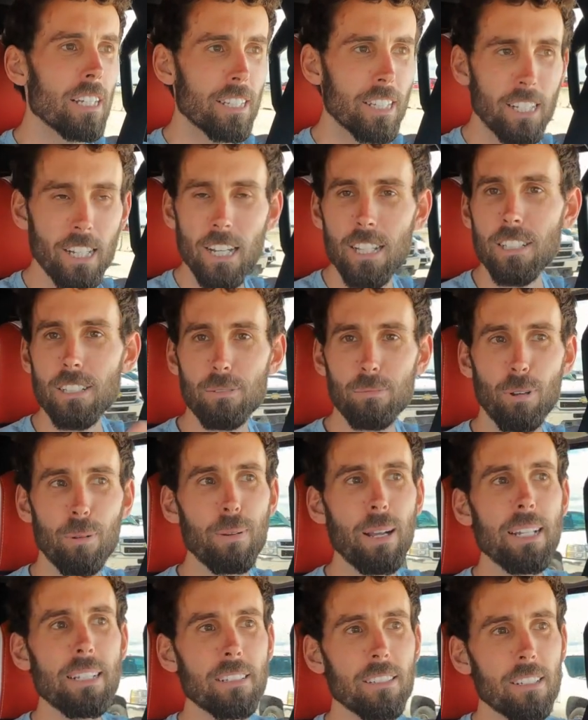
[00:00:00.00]
the customer
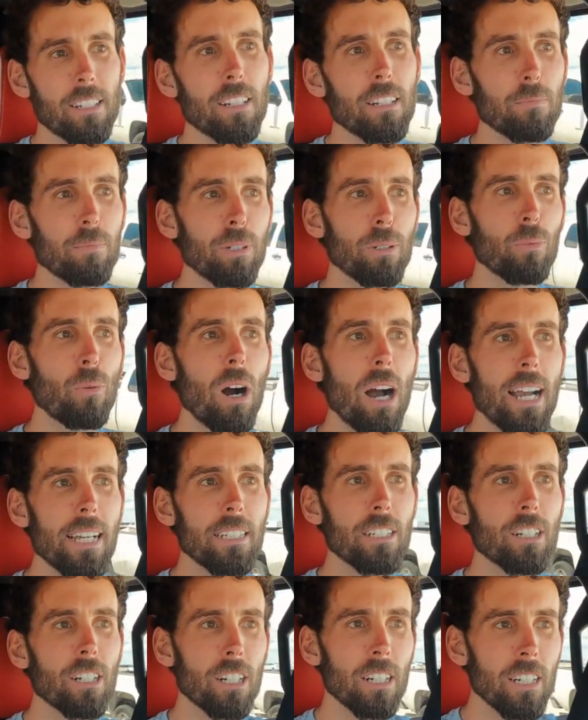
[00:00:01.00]
base is going to be
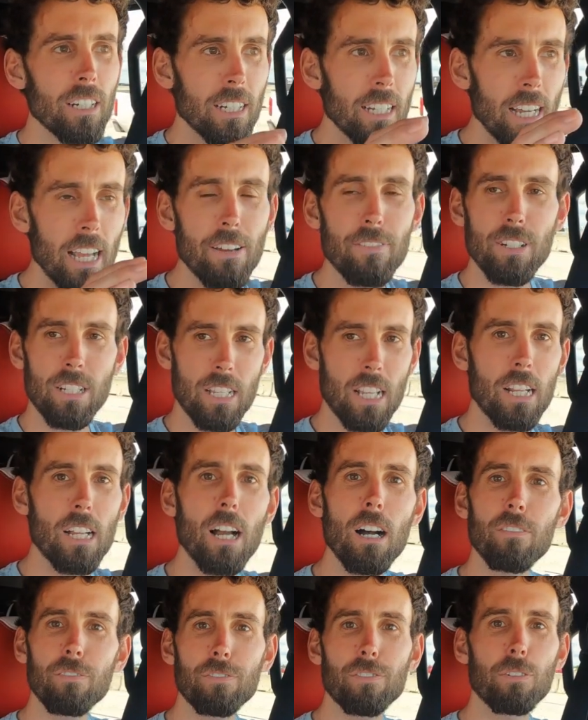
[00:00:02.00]
wider if it's a
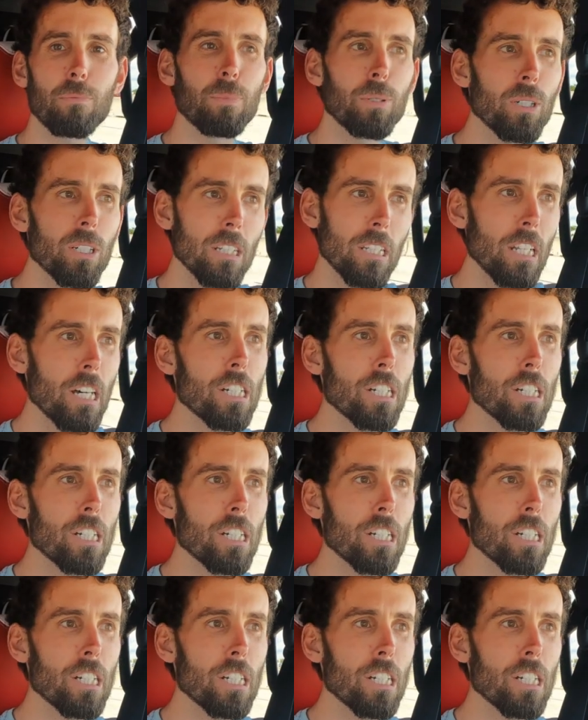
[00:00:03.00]
comfortable